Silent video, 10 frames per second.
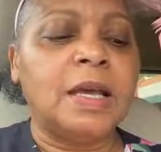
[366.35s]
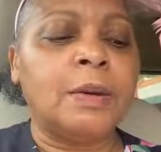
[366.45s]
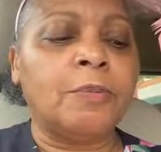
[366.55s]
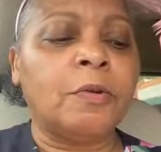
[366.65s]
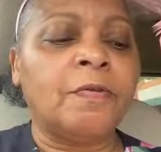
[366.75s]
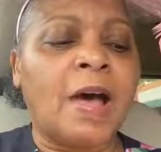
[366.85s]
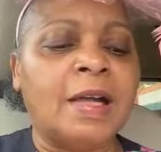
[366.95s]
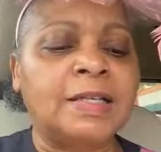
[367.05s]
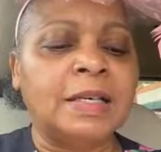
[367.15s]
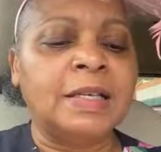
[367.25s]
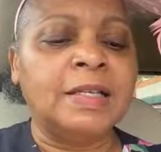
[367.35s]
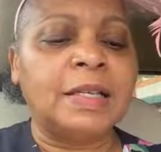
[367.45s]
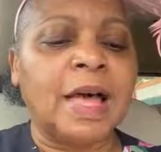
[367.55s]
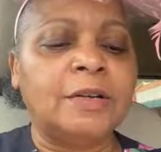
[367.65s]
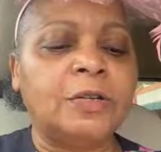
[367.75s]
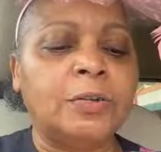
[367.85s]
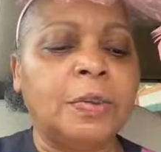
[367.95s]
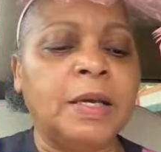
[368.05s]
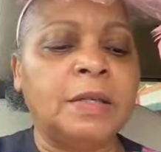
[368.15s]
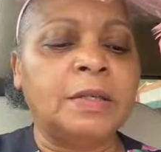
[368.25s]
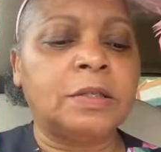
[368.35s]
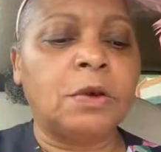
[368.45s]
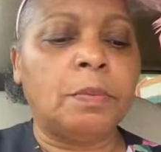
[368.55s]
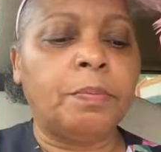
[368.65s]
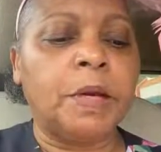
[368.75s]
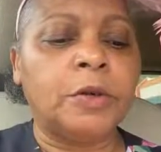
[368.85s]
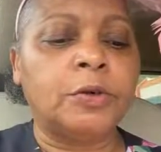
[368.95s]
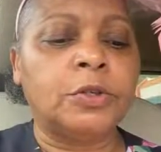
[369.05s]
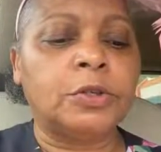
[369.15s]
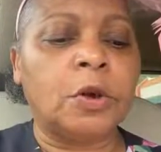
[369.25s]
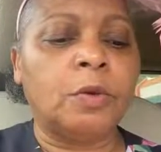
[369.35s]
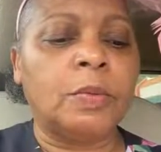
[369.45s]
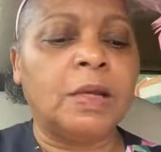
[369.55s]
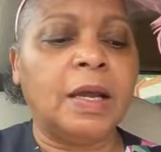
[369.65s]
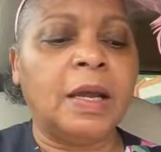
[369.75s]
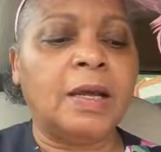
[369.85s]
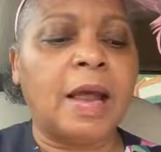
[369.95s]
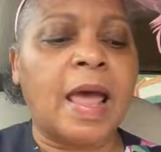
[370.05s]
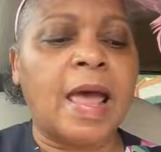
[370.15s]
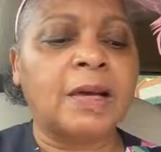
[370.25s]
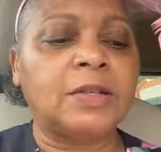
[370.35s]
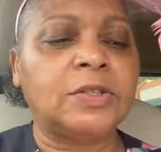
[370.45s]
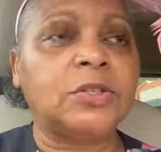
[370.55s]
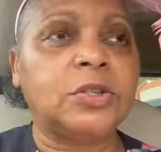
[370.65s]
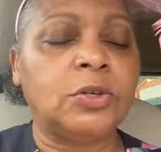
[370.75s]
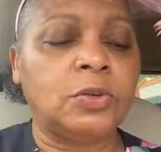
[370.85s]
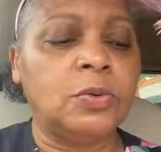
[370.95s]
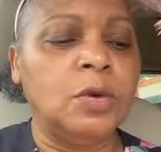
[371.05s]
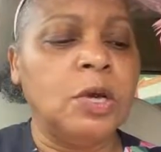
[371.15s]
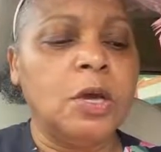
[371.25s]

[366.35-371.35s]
It provides insight to Peter's, Peter's sermon in Acts 2,